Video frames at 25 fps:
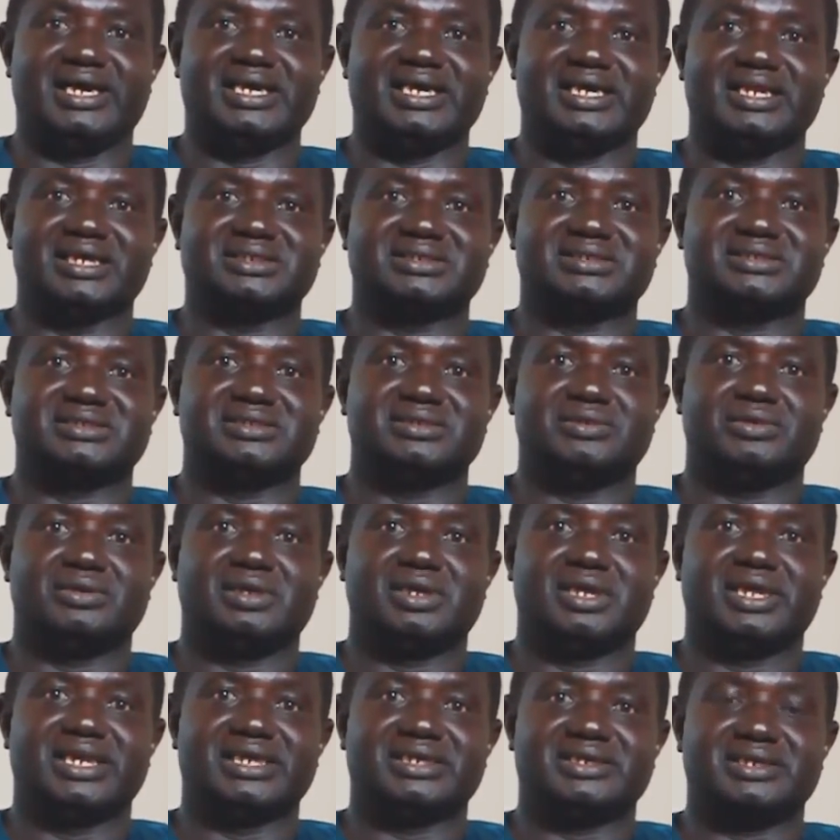
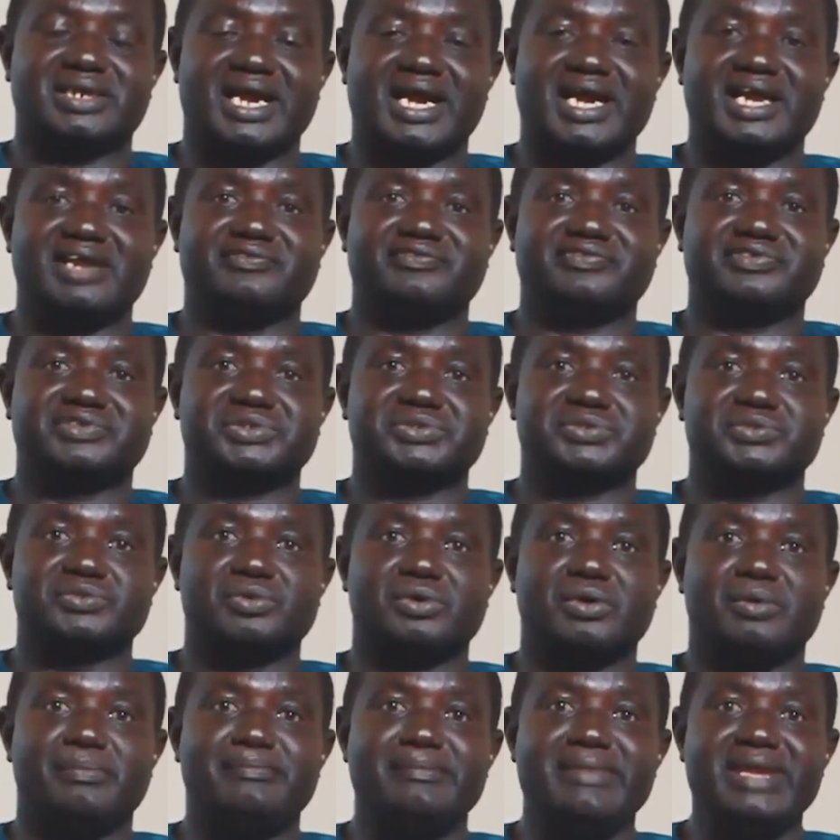in a drive
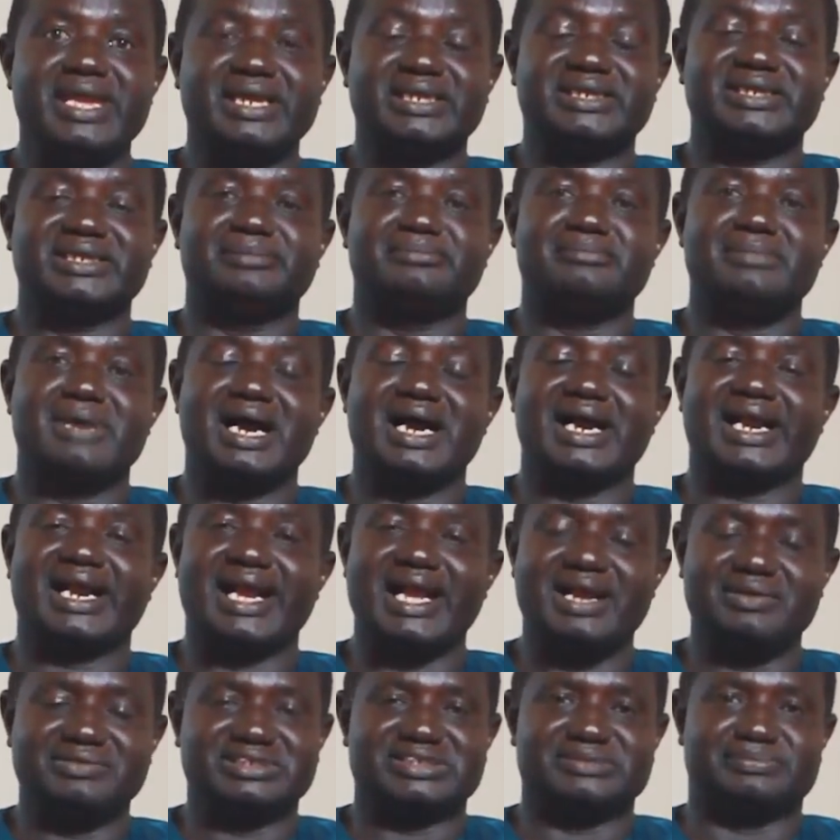to make them
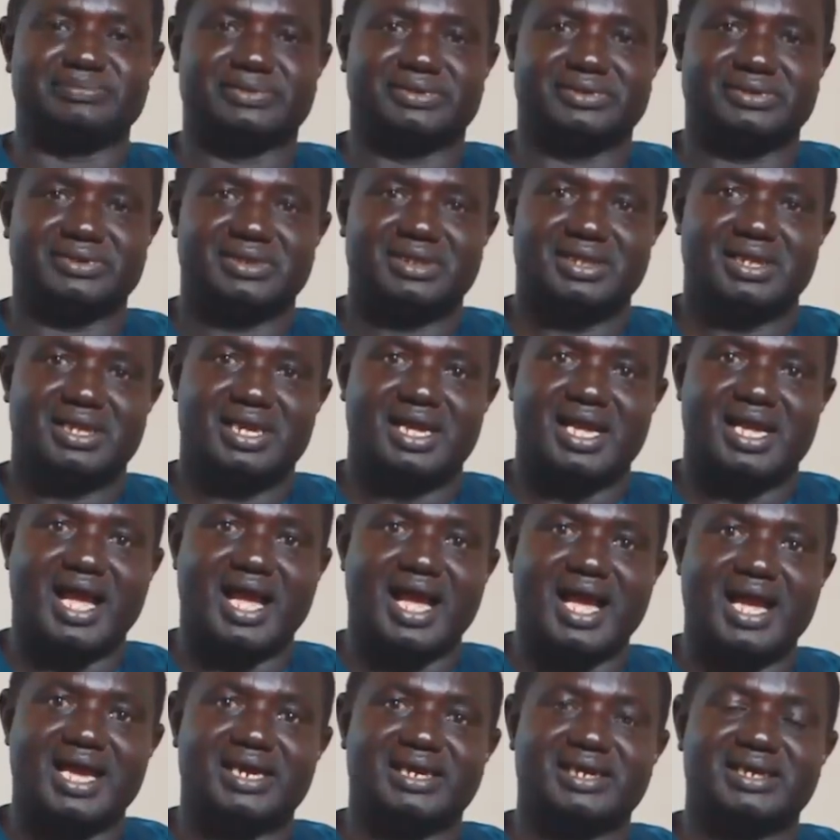accountable
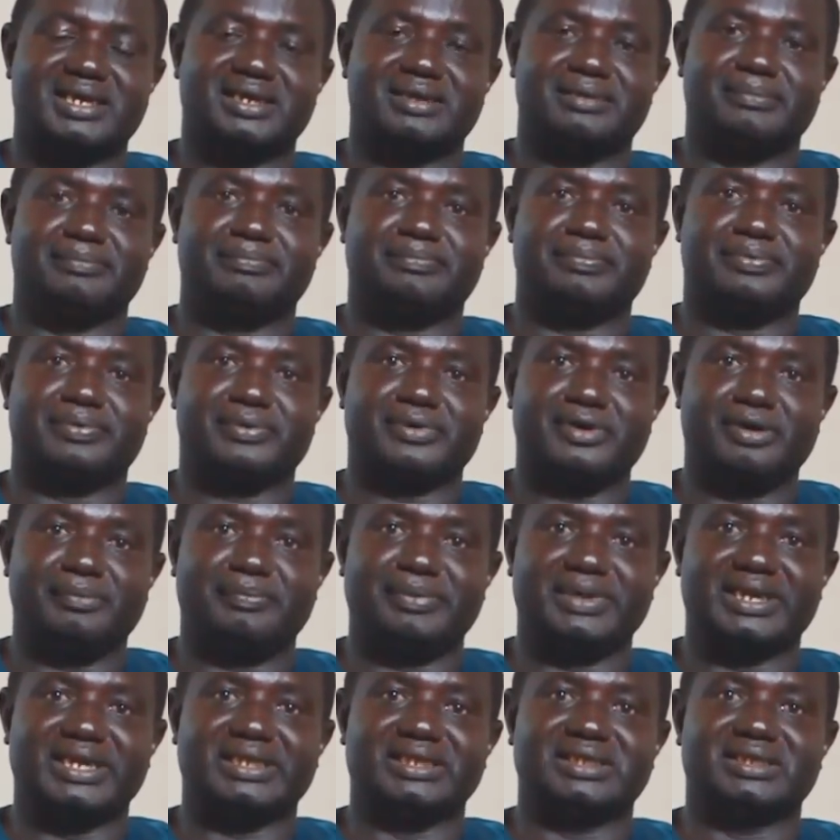and
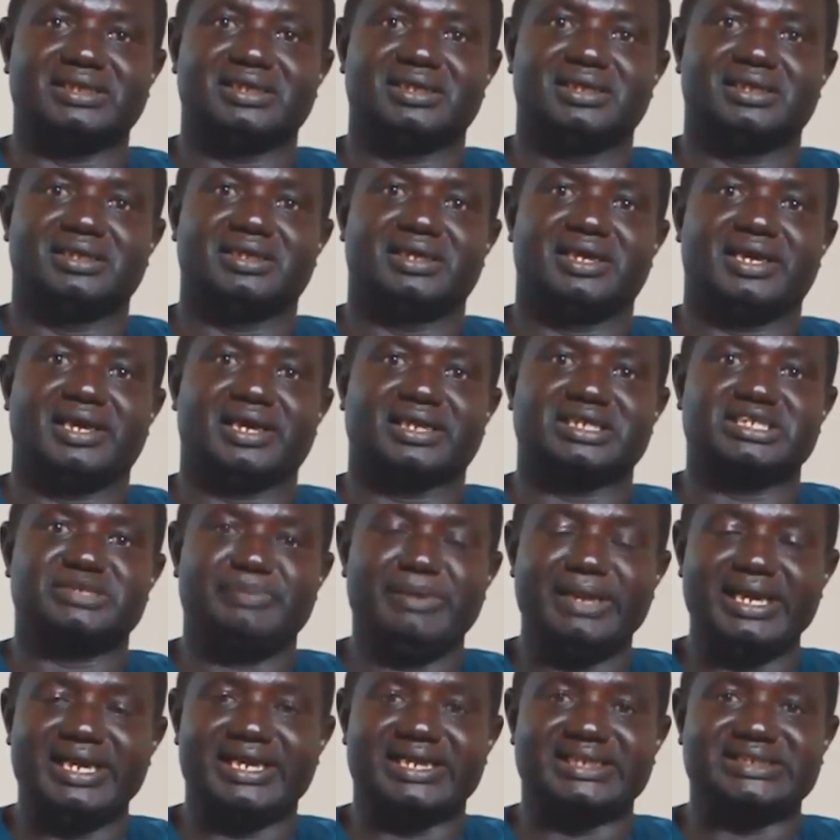properly
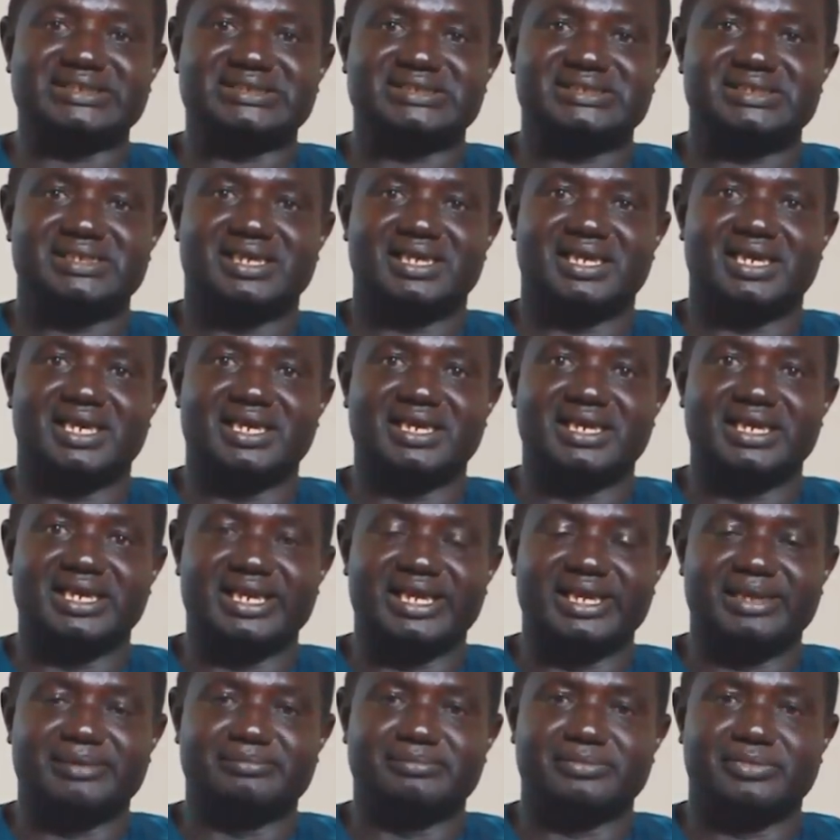expended in the
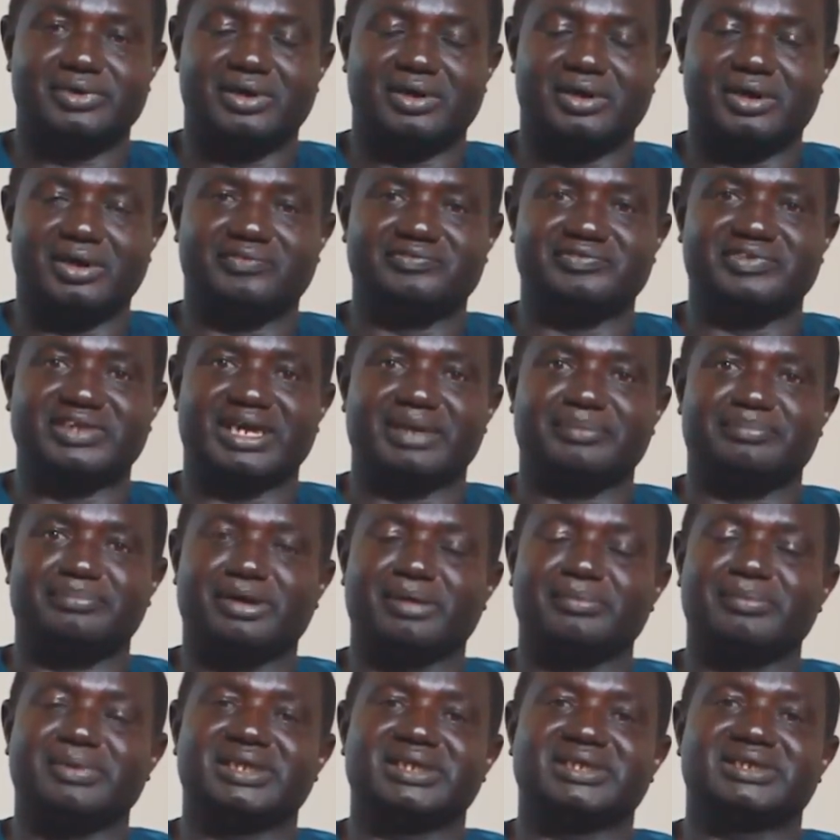name of the
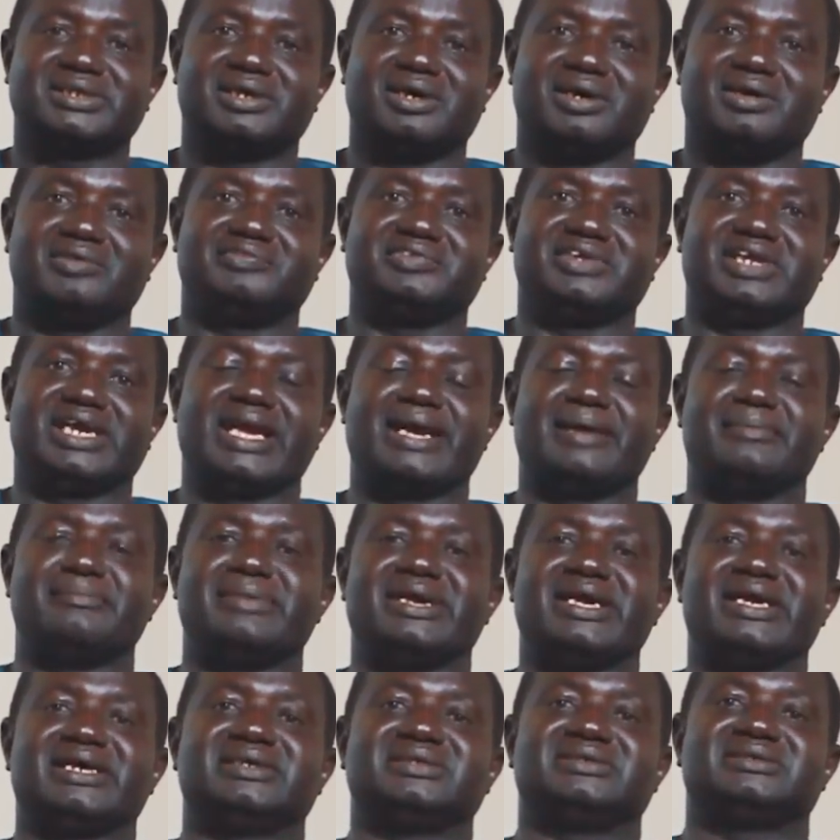Republic of the
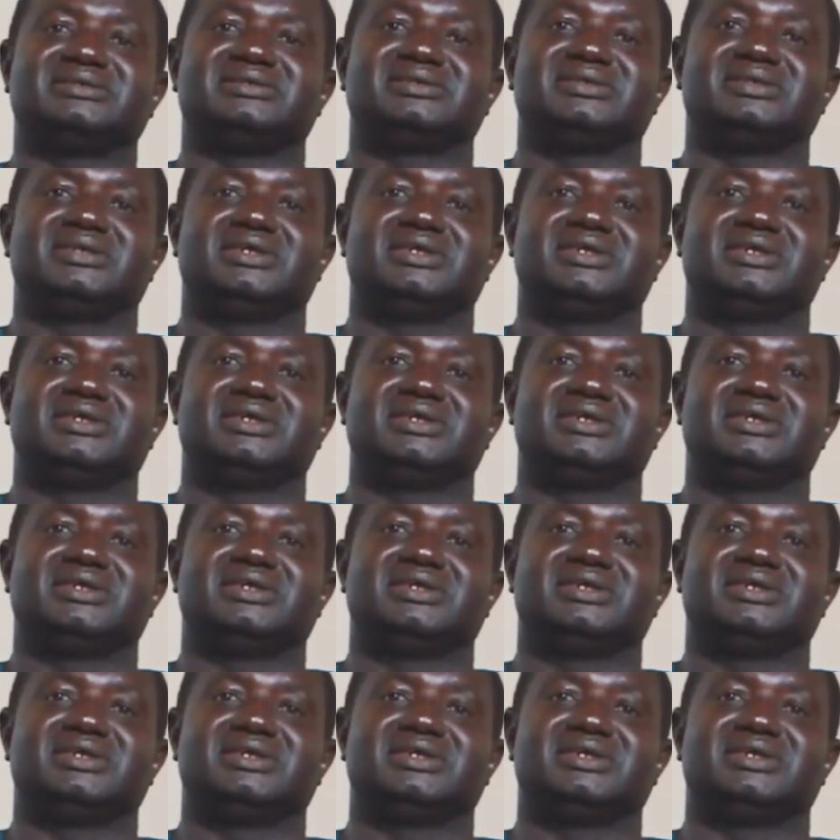Gambia.